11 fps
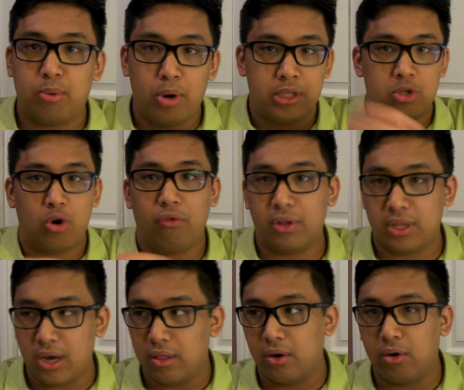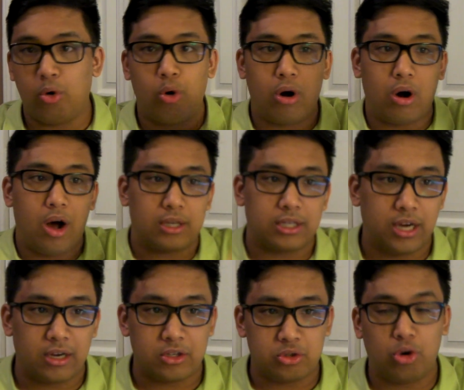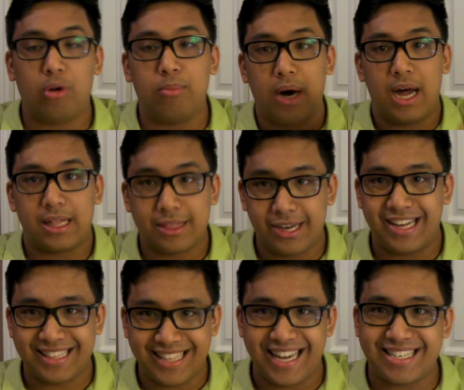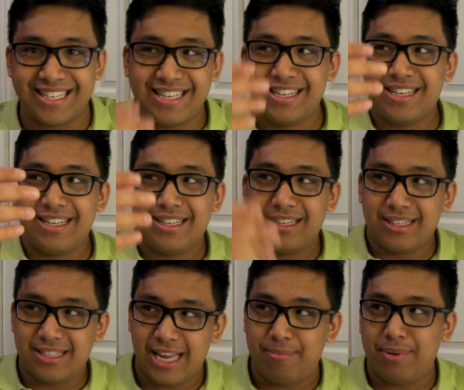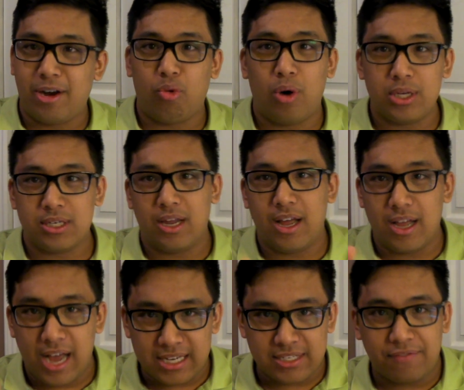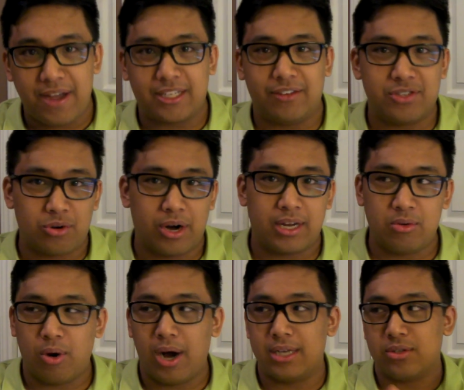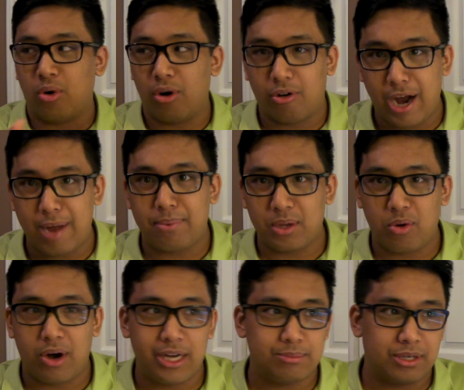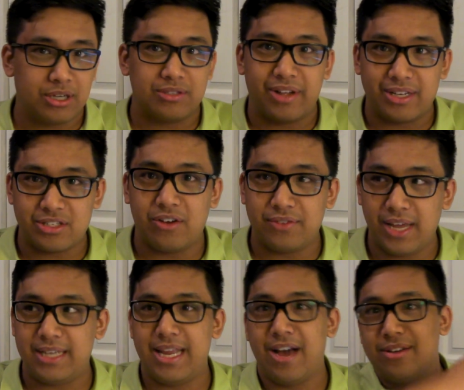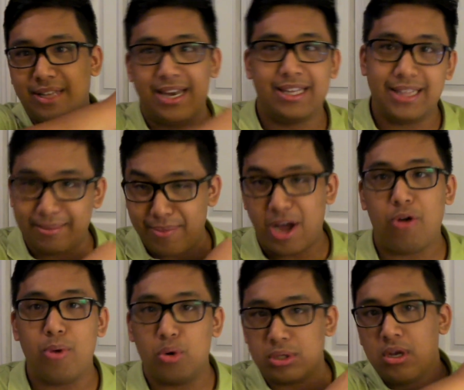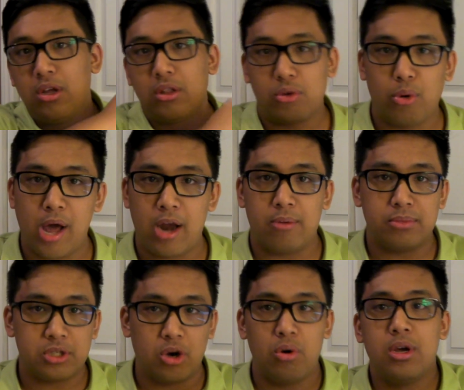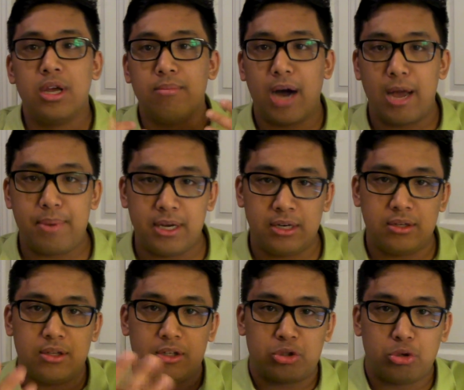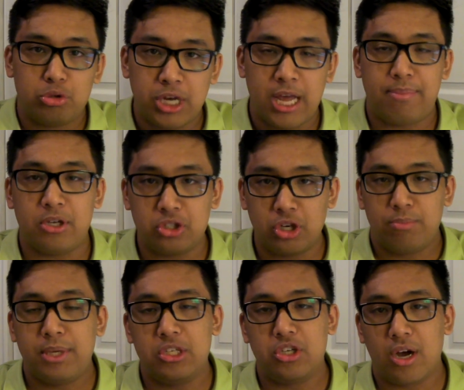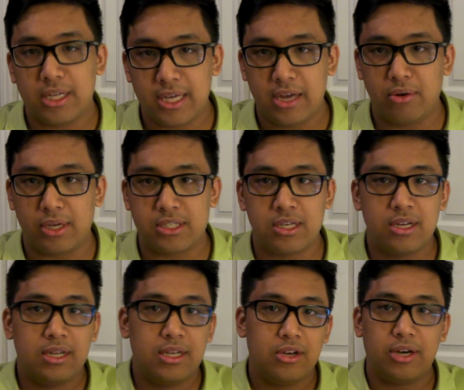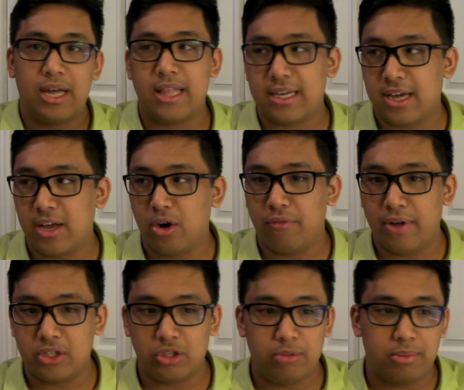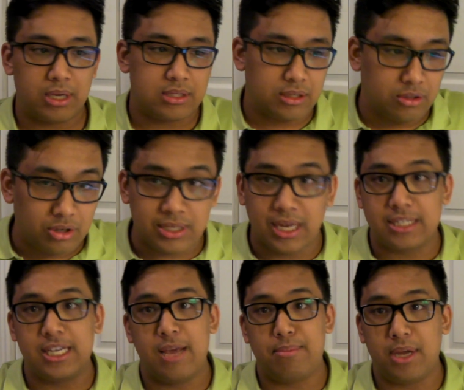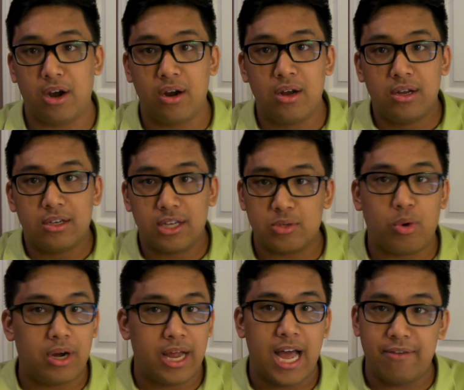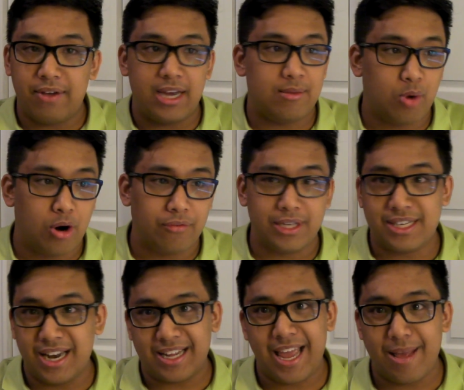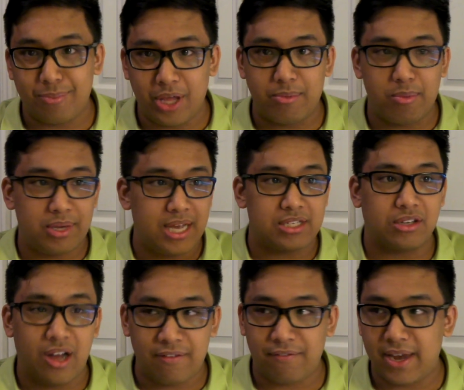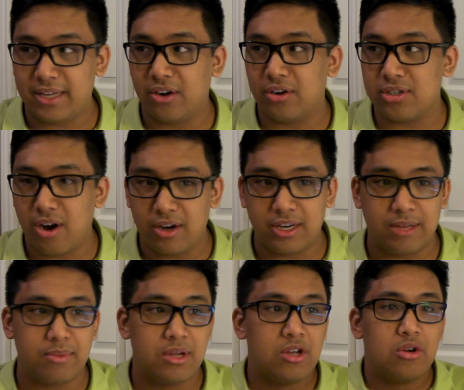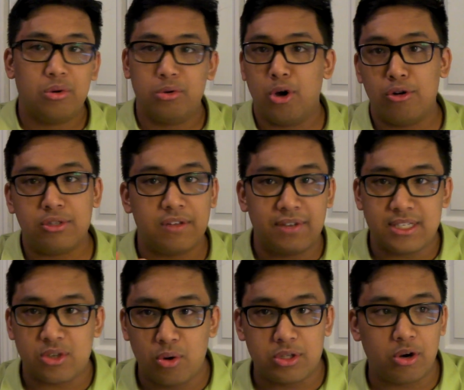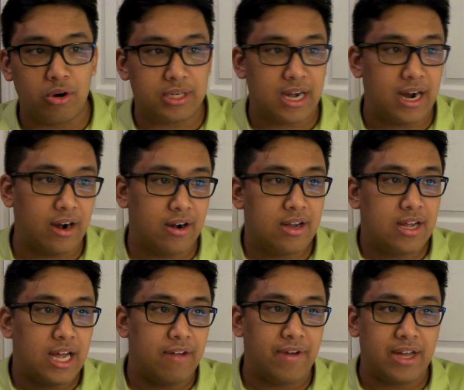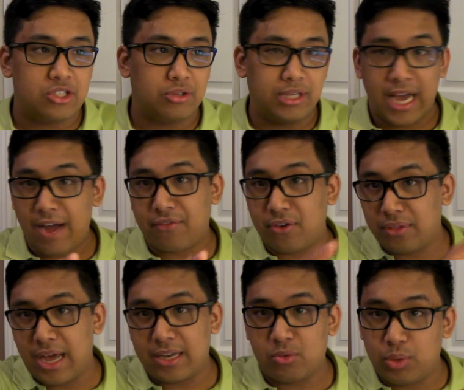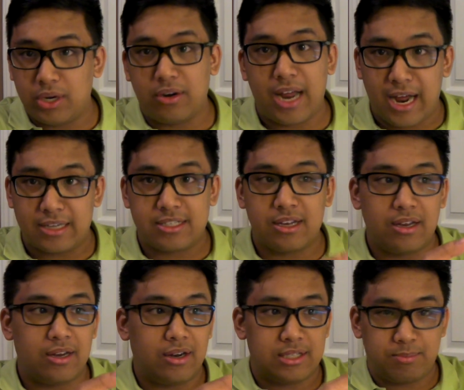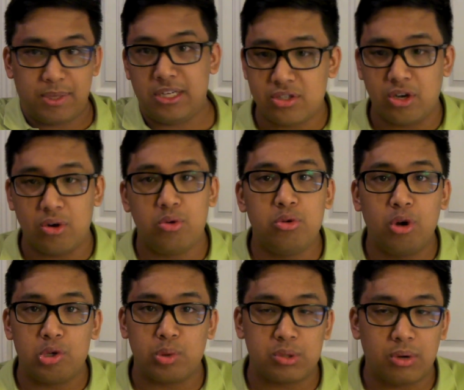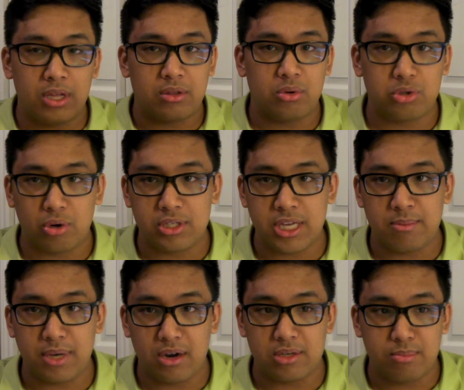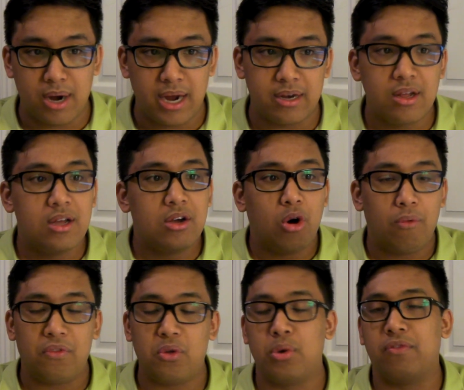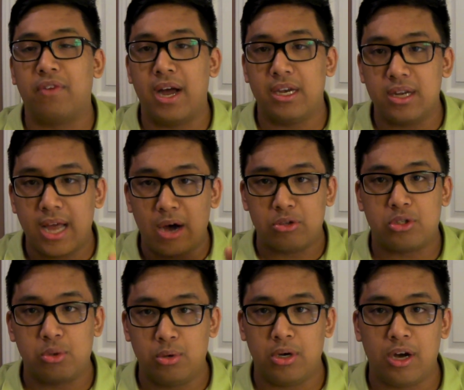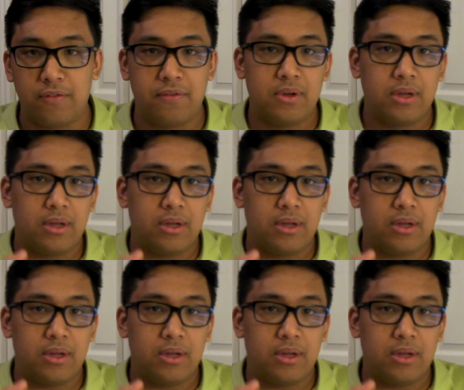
points over the other or octagon control, but I thought that St. Pierre wasn't as effective striking wise or grappling wise because of that tough takedown and getting the elbows thrown at him. So, my opinion, the true champion should be Johnny Hendricks he'll get that title eventually because it looks like St. Pierre doesn't want to have any more of this, and I can't blame him. He has a lot of fight years on him. Who knows if he's going to retire eventually after that weird ass speech. So who knows what's running through George St. Pierre's mind. Hopefully we find out soon enough.